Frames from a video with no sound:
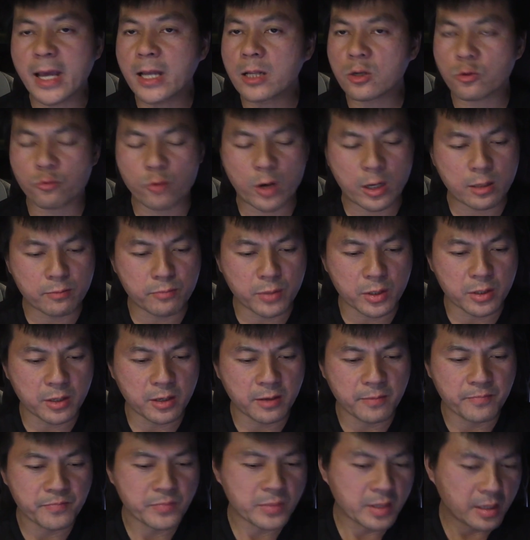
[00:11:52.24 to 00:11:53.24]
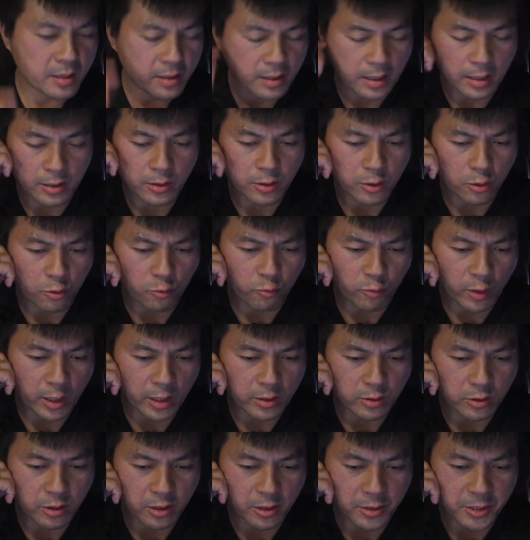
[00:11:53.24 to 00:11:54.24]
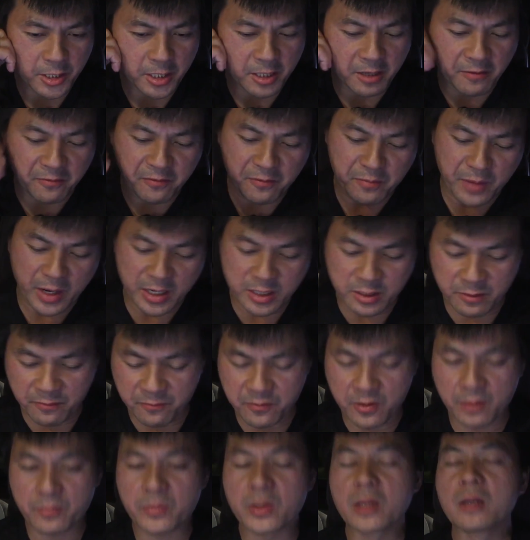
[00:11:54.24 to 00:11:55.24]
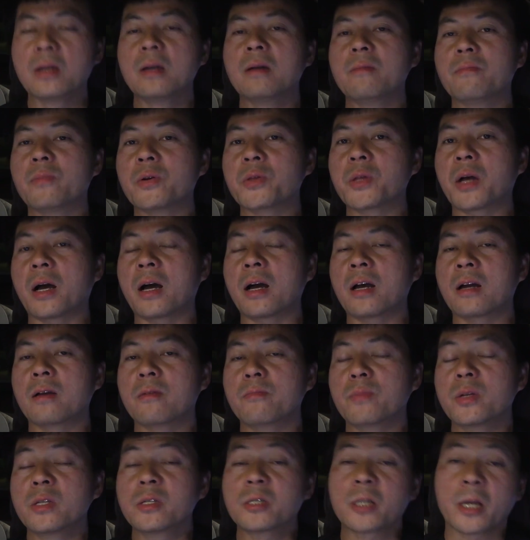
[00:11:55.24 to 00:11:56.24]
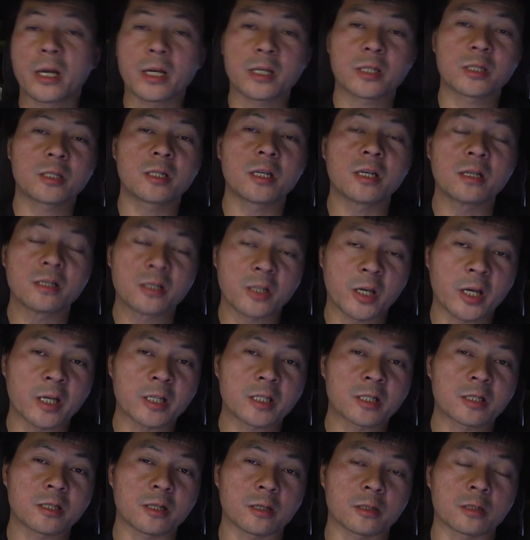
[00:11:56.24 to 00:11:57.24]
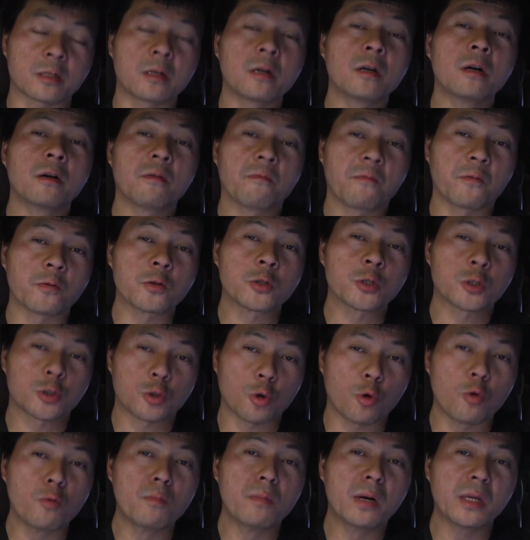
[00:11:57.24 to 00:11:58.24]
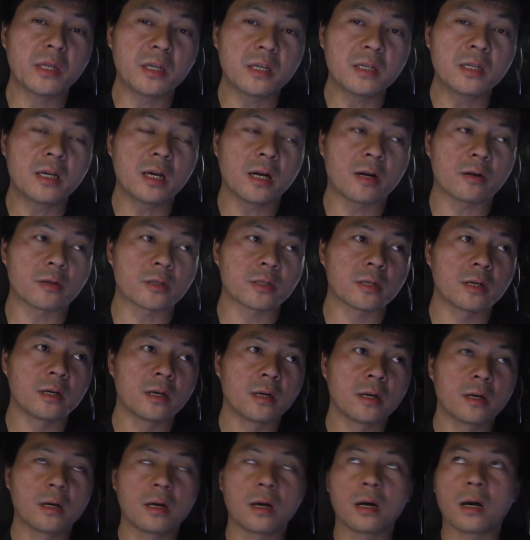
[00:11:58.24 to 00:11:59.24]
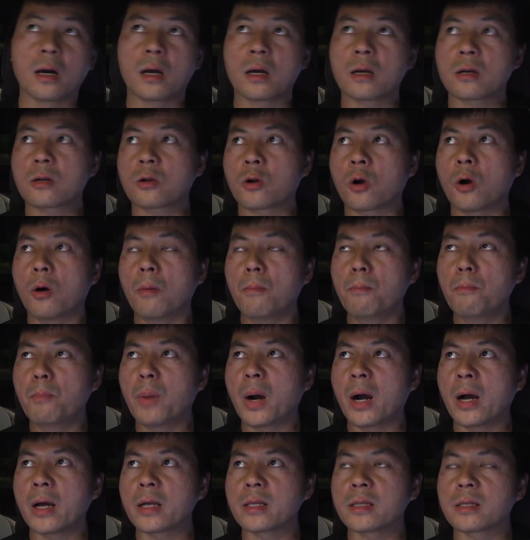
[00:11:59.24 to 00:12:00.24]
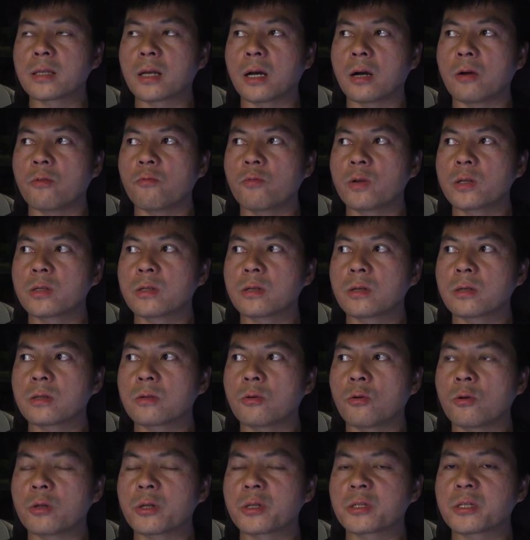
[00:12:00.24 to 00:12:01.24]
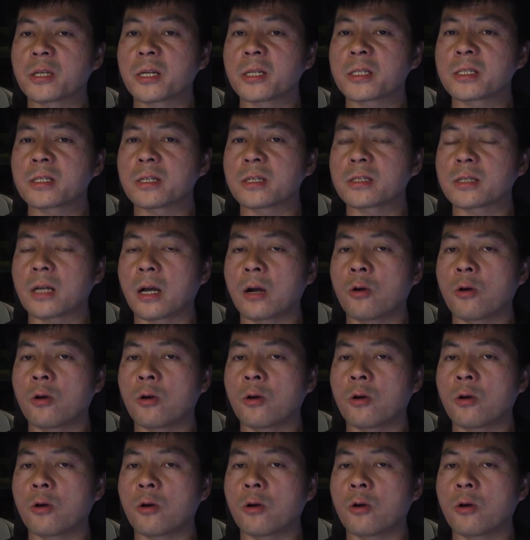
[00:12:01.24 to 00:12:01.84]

ain't right, buddy. I don't know where you got that information from, but I have been testing Teslas for so many years. Combined now with all the Teslas I